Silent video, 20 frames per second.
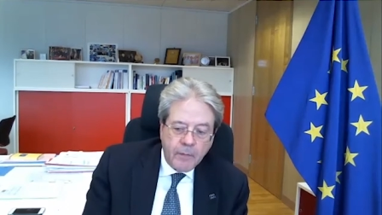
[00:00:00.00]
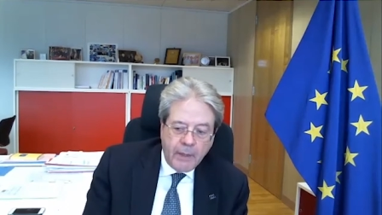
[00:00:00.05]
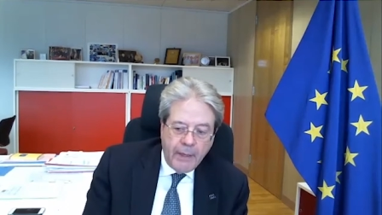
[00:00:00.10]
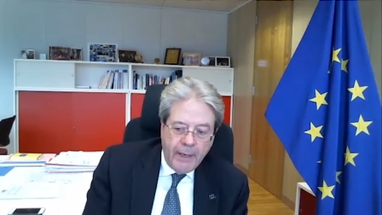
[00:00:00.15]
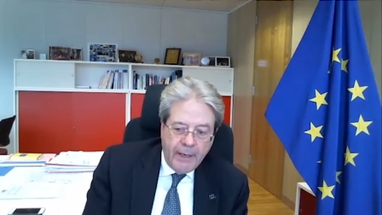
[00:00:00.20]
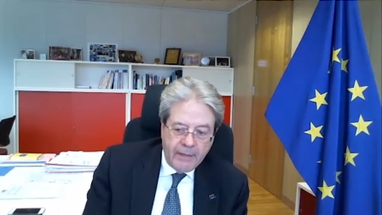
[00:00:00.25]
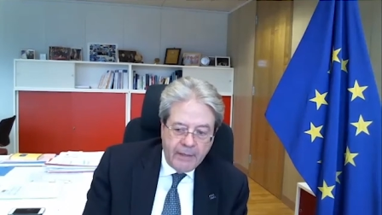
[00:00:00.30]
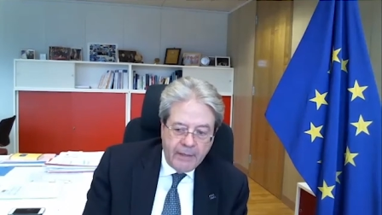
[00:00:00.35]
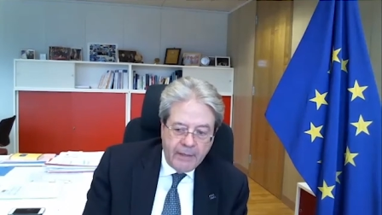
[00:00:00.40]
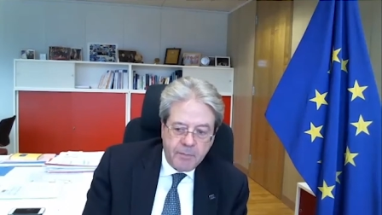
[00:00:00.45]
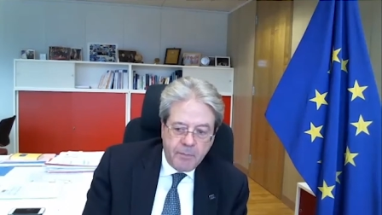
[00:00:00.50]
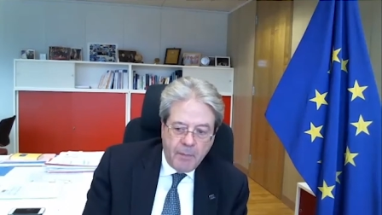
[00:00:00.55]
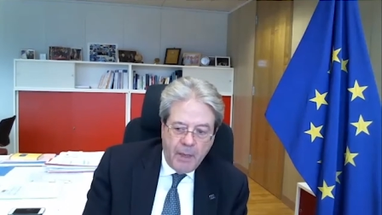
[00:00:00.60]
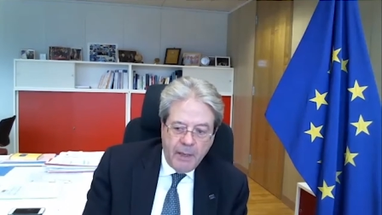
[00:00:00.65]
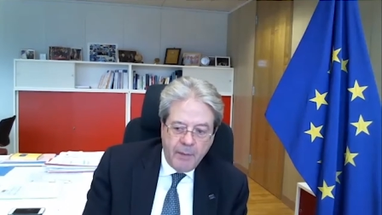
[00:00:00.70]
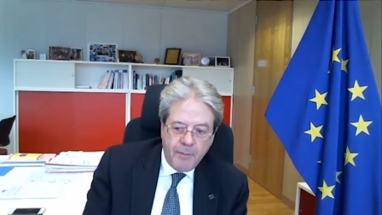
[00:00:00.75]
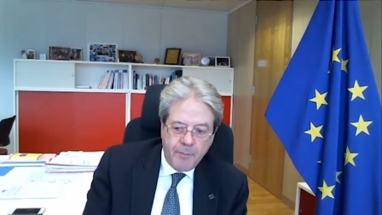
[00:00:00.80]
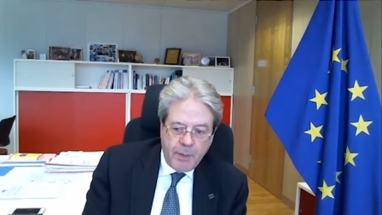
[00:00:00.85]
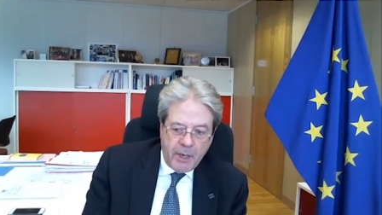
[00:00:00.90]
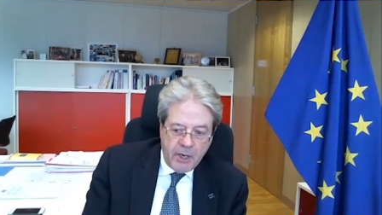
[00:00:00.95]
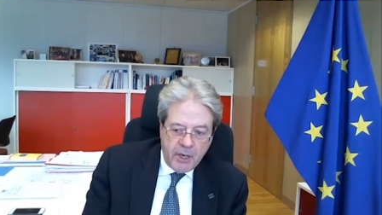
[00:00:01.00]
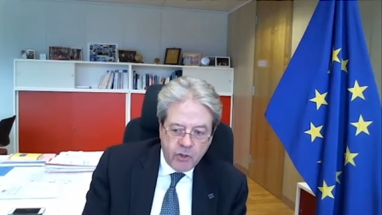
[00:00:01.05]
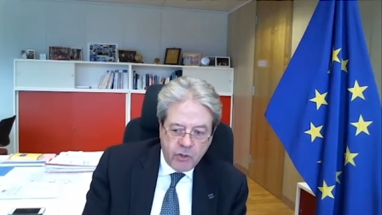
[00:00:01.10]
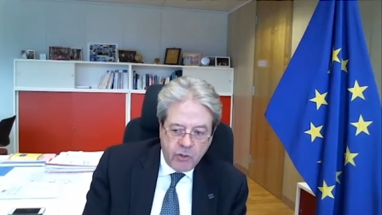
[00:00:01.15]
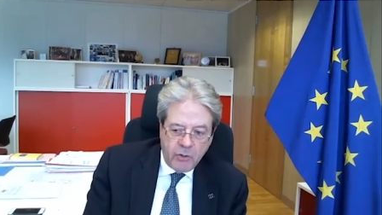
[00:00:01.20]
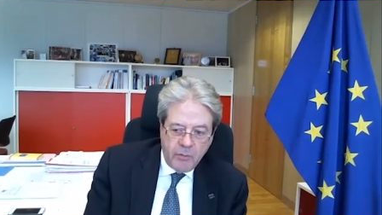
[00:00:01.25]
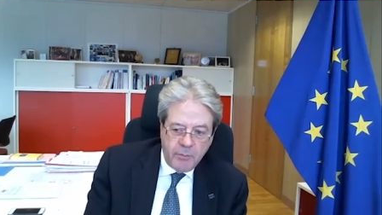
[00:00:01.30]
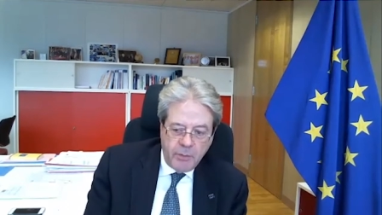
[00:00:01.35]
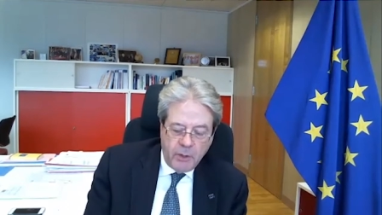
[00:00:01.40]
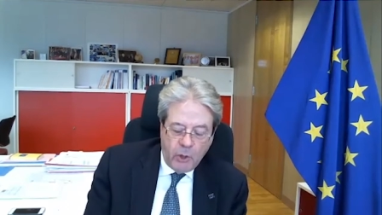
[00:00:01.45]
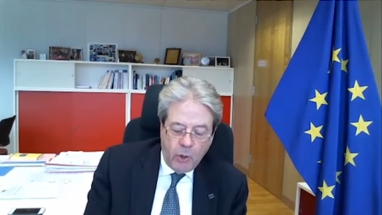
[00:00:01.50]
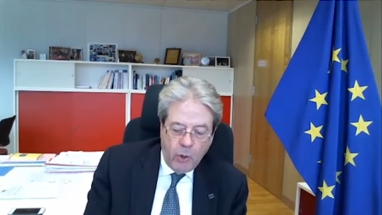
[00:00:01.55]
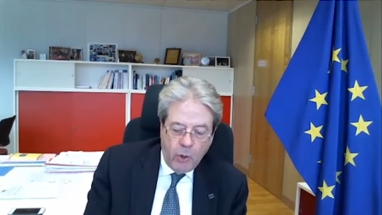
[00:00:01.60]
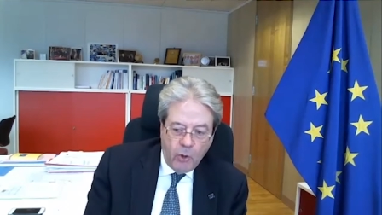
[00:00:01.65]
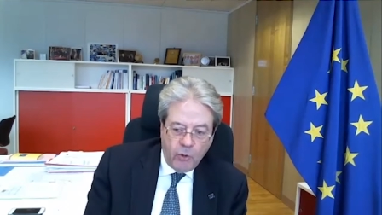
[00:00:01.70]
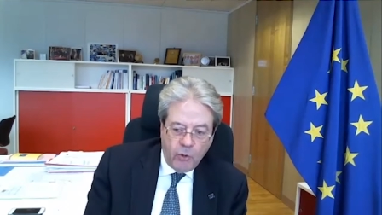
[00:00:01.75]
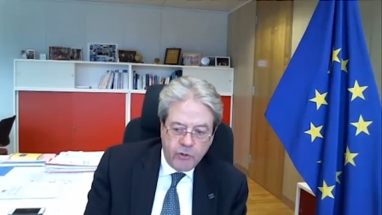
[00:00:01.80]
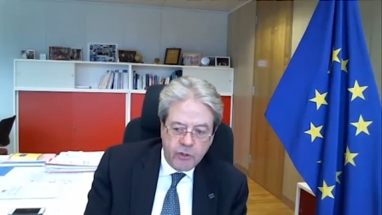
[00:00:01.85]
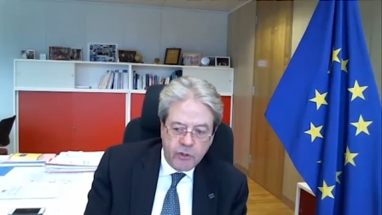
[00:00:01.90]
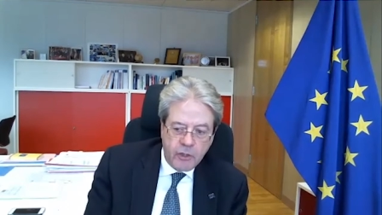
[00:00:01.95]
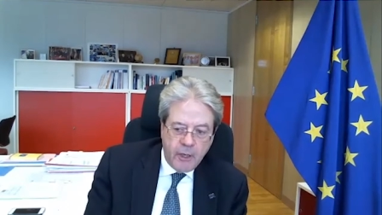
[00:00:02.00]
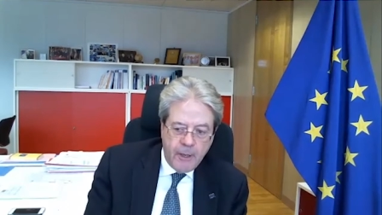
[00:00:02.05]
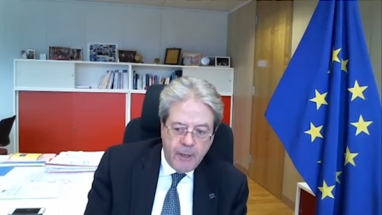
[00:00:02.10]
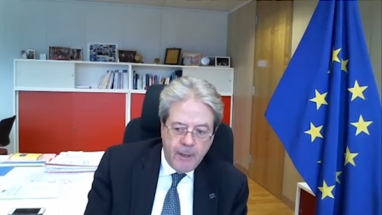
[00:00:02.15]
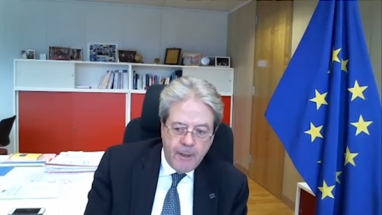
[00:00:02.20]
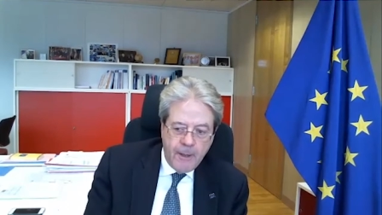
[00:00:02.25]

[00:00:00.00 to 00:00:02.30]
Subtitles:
guess, my impression, because